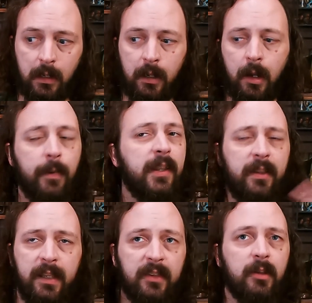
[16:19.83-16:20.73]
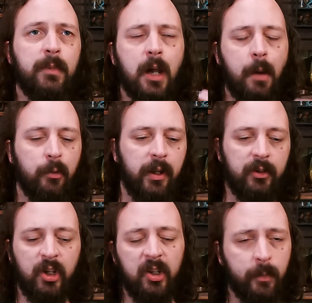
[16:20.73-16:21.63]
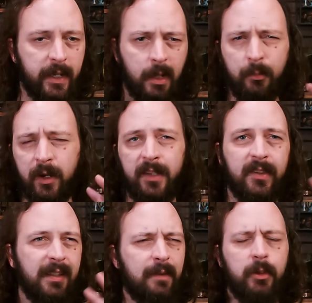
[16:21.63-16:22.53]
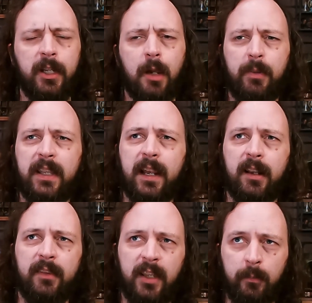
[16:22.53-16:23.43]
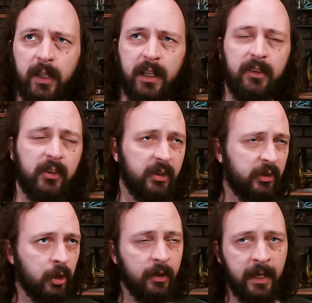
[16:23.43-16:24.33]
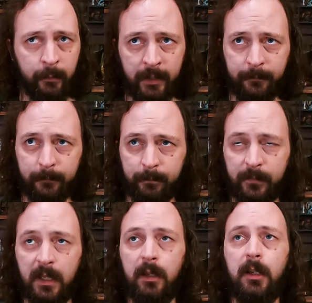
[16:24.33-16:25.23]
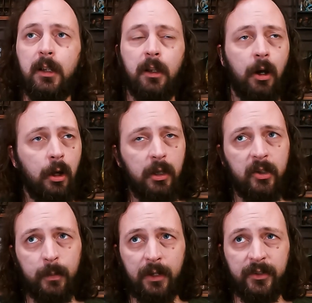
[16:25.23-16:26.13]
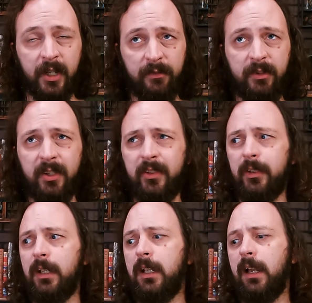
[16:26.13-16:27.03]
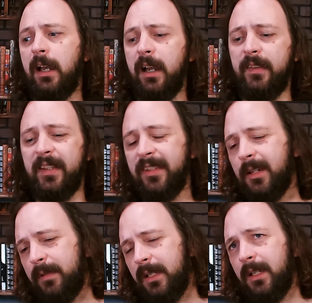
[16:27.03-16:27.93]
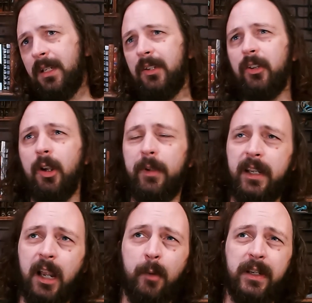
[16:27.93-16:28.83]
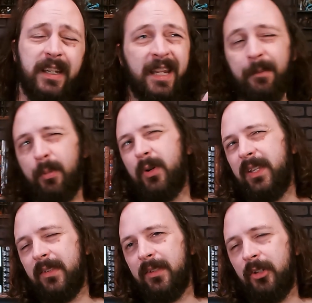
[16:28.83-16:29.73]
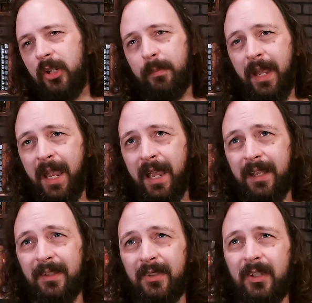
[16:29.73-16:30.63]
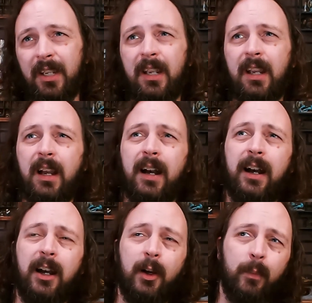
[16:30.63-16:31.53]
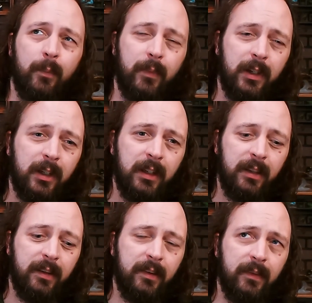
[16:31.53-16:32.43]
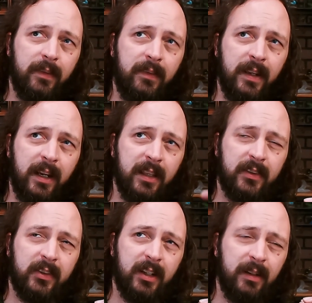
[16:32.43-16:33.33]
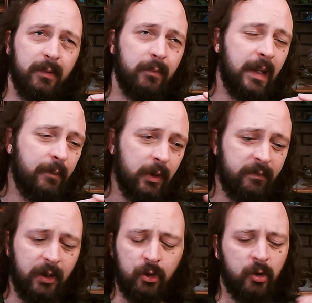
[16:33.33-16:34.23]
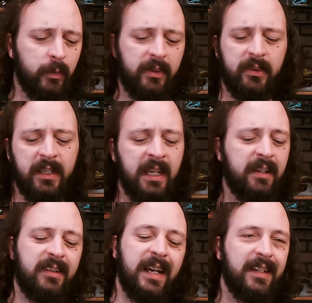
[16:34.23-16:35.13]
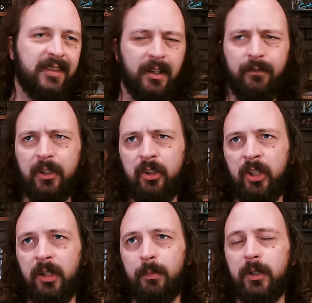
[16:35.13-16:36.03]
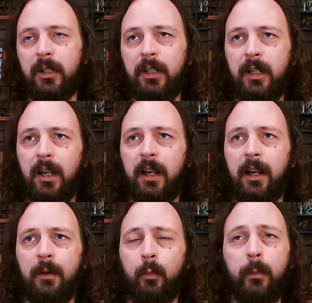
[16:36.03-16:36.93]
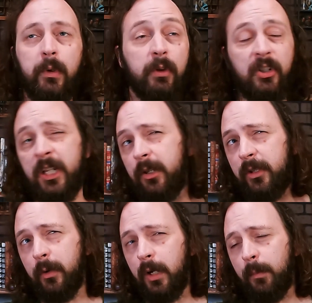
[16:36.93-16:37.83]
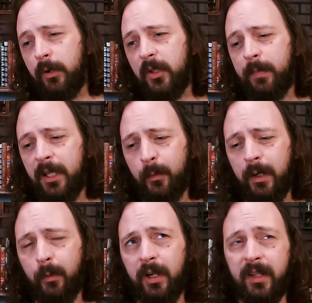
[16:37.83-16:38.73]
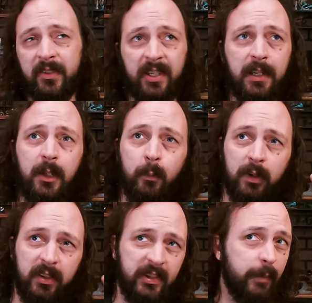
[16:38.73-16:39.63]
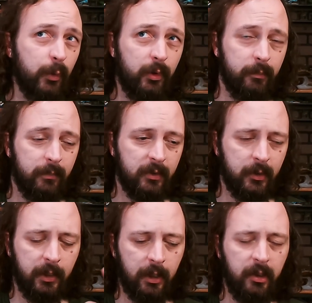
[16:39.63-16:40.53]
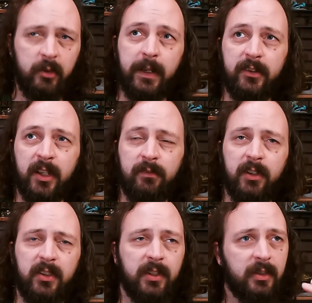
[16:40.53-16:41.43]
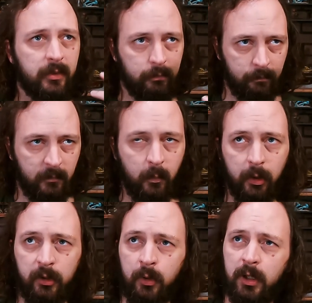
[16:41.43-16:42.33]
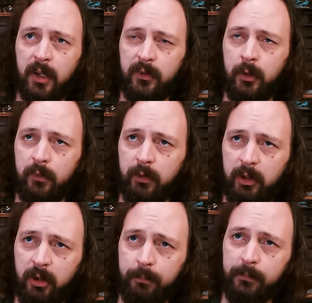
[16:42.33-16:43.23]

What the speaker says: And then things can be changed by upgrades and leveling up and that kind of thing. But it's going to start that way. Hull is about toughness. That's going to be determining how many hit points the ship has. That's going to have a function with the hit dice of the ship. When we reach 0 hit points, by the way, we're not sinking, we're disabled. So the hull is about toughness. It's fortitude, constitution for the ship.